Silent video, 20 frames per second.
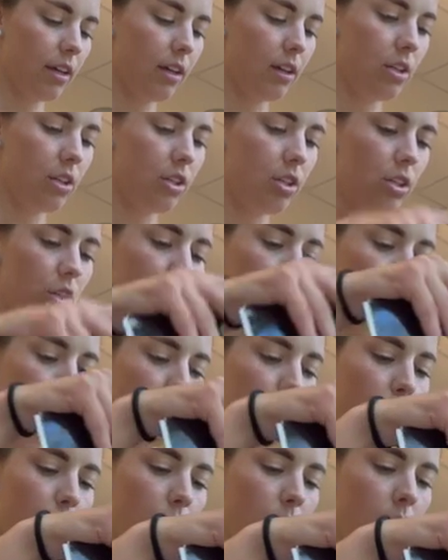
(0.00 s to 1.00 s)

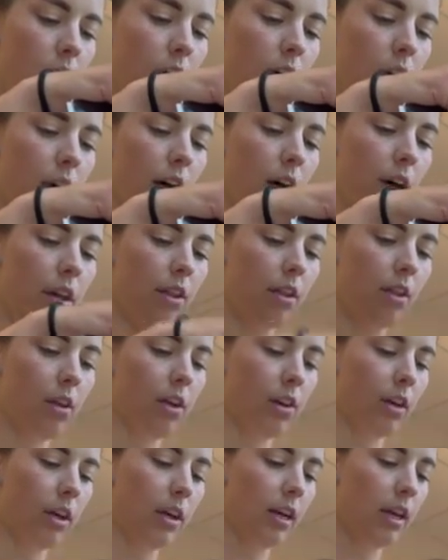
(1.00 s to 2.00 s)
to
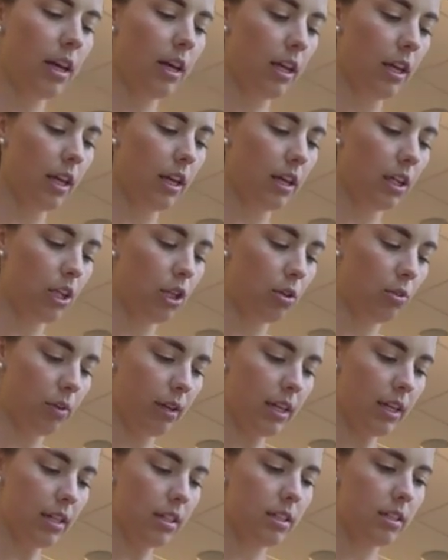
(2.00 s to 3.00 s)
other
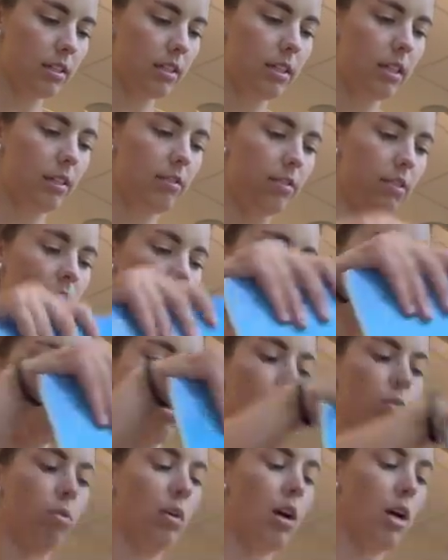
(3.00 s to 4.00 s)
units, even
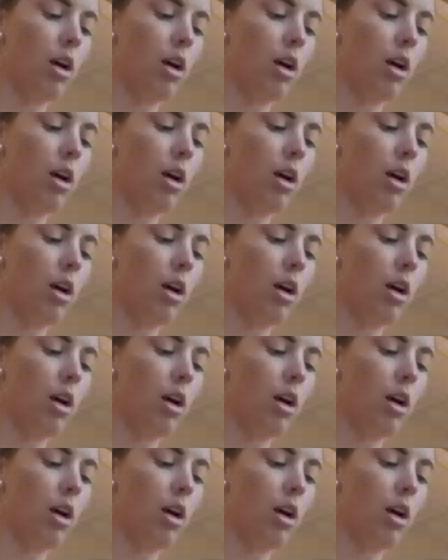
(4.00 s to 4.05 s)
though